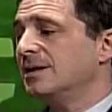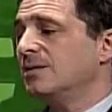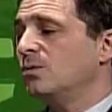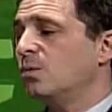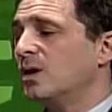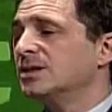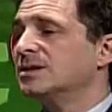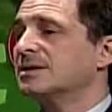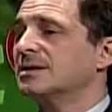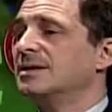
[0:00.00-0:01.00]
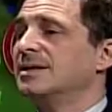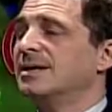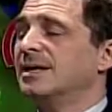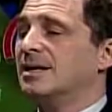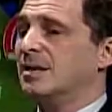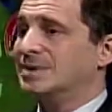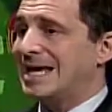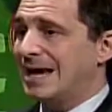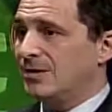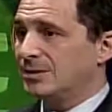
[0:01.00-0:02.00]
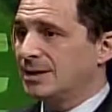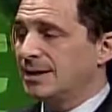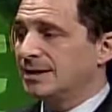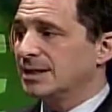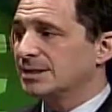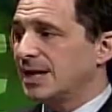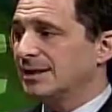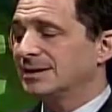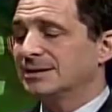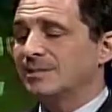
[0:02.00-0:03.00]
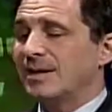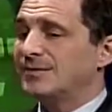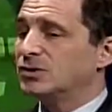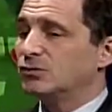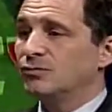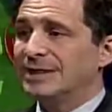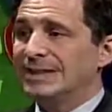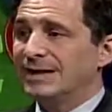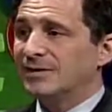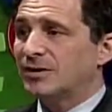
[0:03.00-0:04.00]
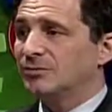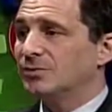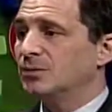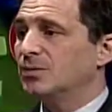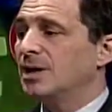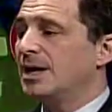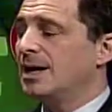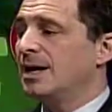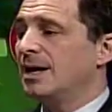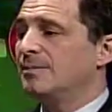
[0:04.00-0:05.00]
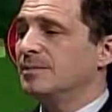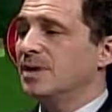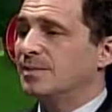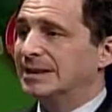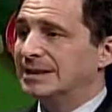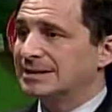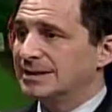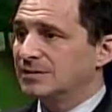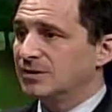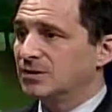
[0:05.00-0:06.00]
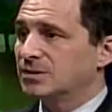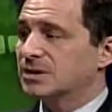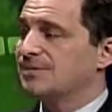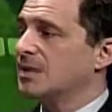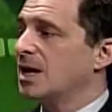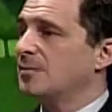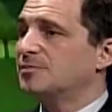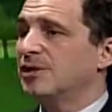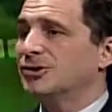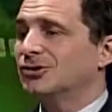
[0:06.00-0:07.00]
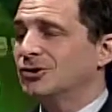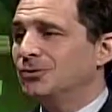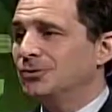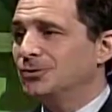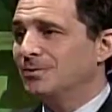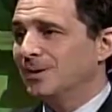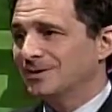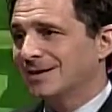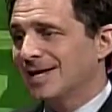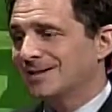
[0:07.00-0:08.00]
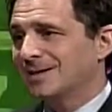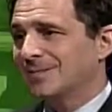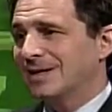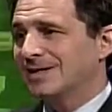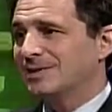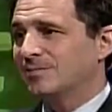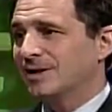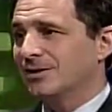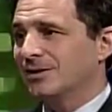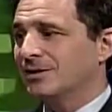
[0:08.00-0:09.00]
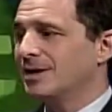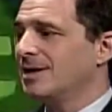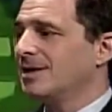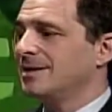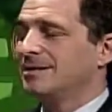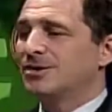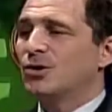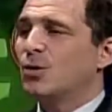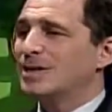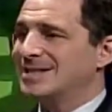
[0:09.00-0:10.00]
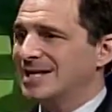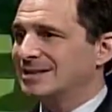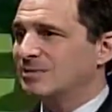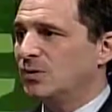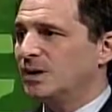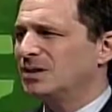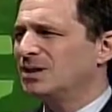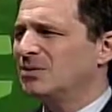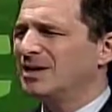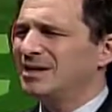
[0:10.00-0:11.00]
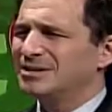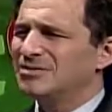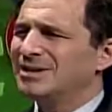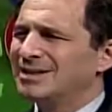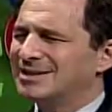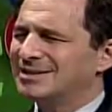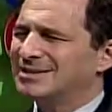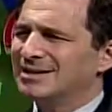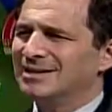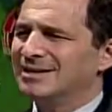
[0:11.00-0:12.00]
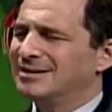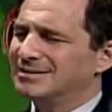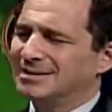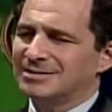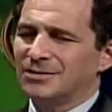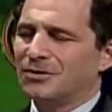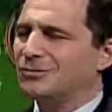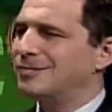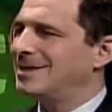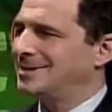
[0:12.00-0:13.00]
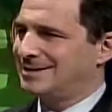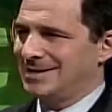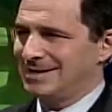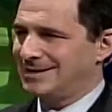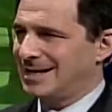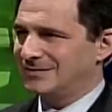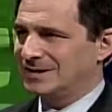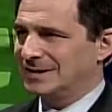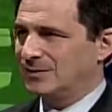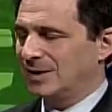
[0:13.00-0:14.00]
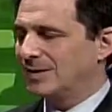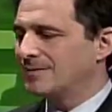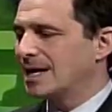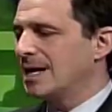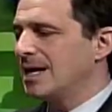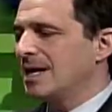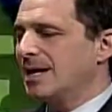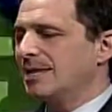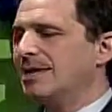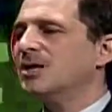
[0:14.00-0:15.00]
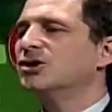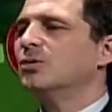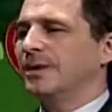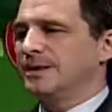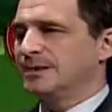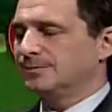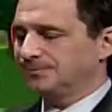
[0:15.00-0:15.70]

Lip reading: once it comes out, the child ends up having to relive it through the police interviews, prosecutor who builds a case up against the predator, court testimony. So it's really just it's a horrendous thing to have to deal with. The issue is,